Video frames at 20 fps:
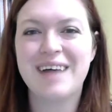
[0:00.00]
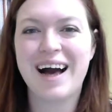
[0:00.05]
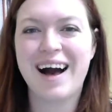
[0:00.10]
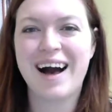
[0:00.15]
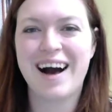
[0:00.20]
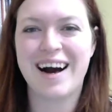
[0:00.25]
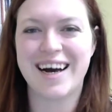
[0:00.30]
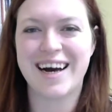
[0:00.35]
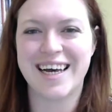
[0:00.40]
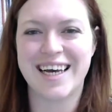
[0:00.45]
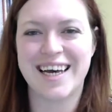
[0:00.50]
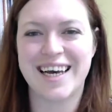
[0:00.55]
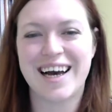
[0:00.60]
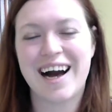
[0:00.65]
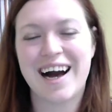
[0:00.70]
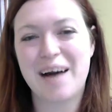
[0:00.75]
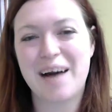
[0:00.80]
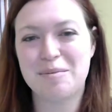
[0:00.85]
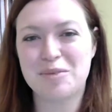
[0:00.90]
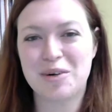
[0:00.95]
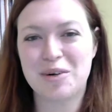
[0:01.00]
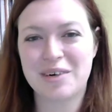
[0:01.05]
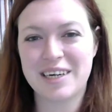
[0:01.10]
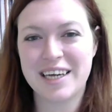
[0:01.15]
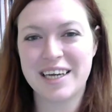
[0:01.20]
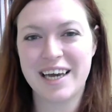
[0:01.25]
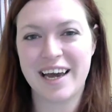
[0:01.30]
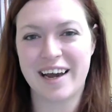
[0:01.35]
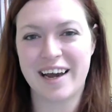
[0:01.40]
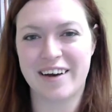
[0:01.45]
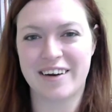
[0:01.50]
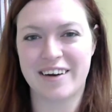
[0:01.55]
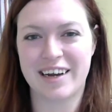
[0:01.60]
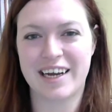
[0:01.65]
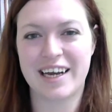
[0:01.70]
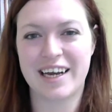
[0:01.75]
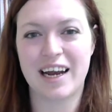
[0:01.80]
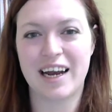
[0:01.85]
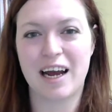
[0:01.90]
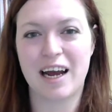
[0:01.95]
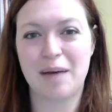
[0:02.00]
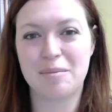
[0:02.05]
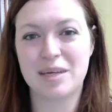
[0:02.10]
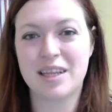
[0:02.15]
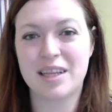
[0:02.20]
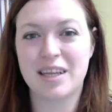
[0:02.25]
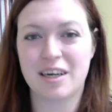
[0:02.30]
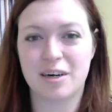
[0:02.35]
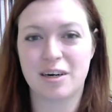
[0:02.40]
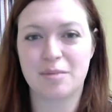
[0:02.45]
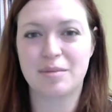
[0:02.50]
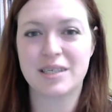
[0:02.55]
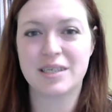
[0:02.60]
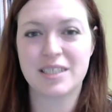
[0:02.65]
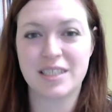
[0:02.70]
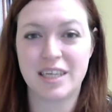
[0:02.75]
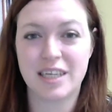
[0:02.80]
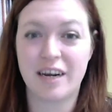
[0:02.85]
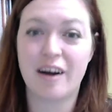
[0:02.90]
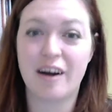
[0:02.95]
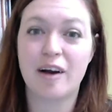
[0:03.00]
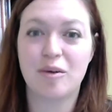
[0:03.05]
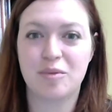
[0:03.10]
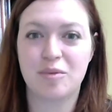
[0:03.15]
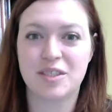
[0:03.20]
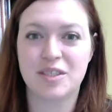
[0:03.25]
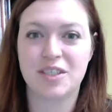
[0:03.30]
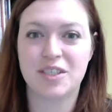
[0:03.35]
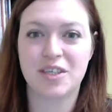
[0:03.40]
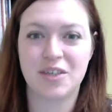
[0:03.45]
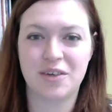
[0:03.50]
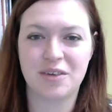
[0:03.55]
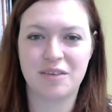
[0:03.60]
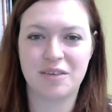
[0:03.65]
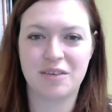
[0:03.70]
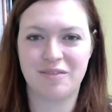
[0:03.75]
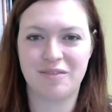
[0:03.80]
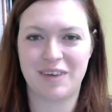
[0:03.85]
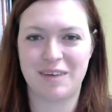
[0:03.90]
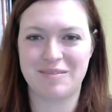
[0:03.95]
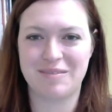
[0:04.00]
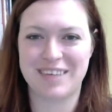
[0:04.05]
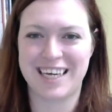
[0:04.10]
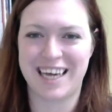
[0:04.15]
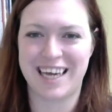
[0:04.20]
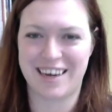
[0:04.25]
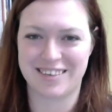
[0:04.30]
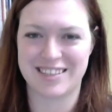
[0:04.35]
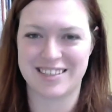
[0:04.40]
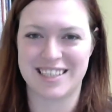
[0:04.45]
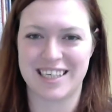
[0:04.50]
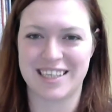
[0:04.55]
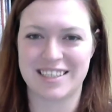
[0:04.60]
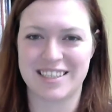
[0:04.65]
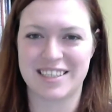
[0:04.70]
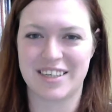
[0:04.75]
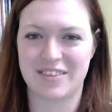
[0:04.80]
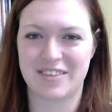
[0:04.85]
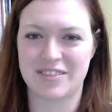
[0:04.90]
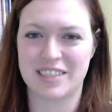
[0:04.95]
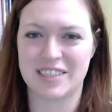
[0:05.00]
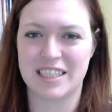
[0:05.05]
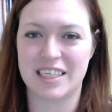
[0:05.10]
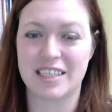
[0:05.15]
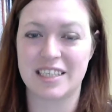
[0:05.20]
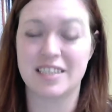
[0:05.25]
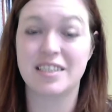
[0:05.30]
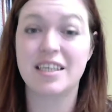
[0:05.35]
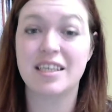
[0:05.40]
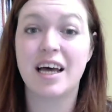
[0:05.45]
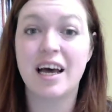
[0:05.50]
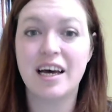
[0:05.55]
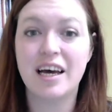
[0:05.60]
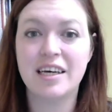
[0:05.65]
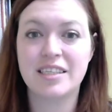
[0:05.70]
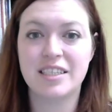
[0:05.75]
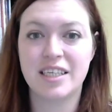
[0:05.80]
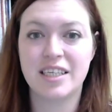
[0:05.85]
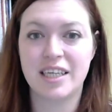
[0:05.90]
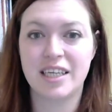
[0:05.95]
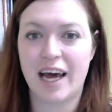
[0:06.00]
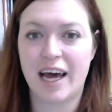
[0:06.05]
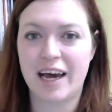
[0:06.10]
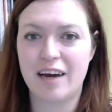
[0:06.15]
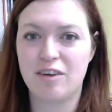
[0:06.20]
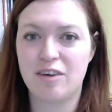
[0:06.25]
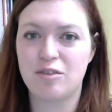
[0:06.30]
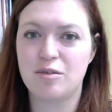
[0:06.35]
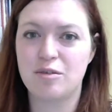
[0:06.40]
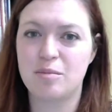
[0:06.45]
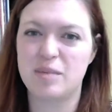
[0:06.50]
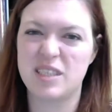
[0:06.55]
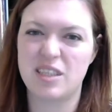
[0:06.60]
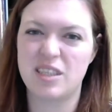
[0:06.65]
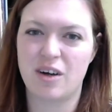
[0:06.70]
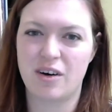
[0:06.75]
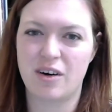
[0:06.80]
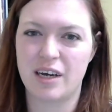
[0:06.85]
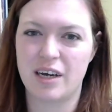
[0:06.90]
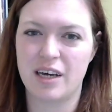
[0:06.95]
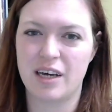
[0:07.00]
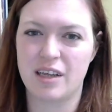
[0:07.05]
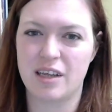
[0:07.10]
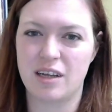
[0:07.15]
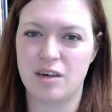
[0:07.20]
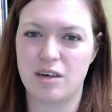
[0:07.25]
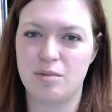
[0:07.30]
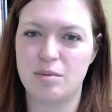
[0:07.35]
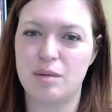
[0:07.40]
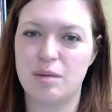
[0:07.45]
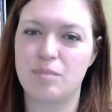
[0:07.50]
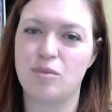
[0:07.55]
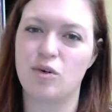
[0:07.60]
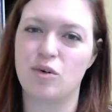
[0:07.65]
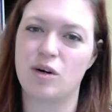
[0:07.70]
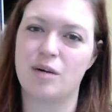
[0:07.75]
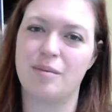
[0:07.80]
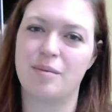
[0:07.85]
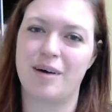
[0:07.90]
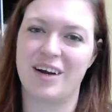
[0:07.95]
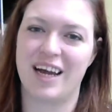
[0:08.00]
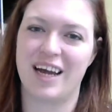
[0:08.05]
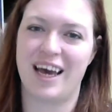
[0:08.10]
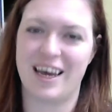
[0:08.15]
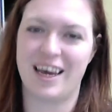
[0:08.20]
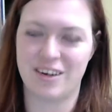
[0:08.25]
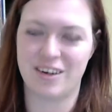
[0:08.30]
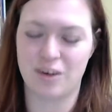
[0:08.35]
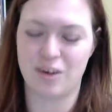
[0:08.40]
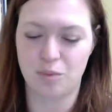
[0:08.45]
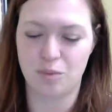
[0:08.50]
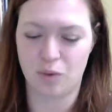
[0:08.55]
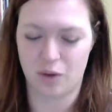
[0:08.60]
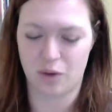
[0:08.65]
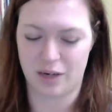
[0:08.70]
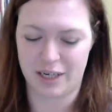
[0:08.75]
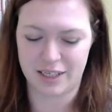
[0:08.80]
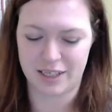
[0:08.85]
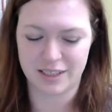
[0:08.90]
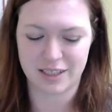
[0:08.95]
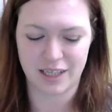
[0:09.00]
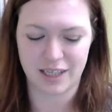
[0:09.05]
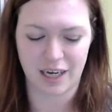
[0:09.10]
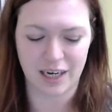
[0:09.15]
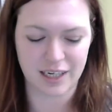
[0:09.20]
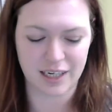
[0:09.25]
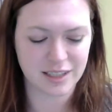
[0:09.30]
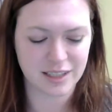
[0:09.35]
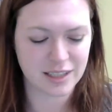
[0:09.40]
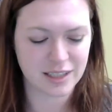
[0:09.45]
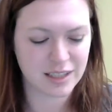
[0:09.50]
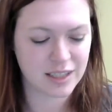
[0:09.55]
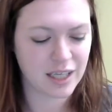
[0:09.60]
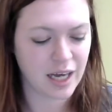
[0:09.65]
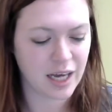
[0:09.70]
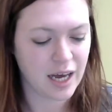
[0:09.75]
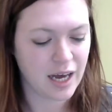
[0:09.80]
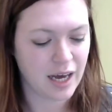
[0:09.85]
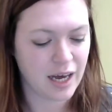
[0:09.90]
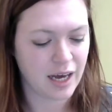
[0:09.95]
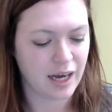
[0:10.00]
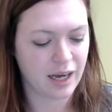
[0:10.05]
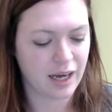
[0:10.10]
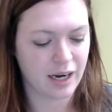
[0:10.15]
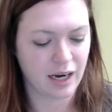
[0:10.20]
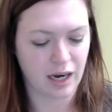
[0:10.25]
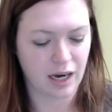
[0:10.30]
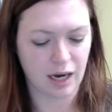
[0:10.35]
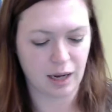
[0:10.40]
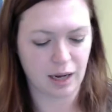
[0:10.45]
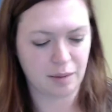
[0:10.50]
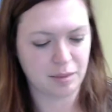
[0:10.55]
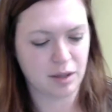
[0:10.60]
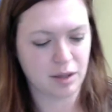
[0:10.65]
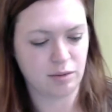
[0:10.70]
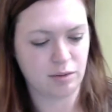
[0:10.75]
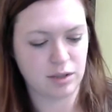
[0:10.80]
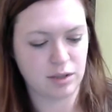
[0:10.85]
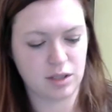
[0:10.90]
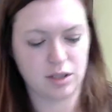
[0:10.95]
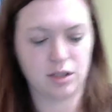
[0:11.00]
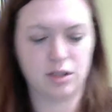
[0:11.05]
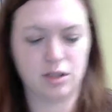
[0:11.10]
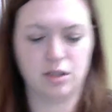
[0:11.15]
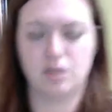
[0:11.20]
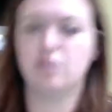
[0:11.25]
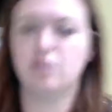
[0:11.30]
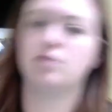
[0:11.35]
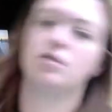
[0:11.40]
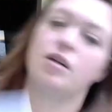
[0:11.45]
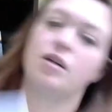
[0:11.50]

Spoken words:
Hi, I'm Courtney Herring, and I'm a therapist here at Worcester Youth and Family Counseling Services. Today, I will be talking a little bit more about anger warning signs, and I'm going to use an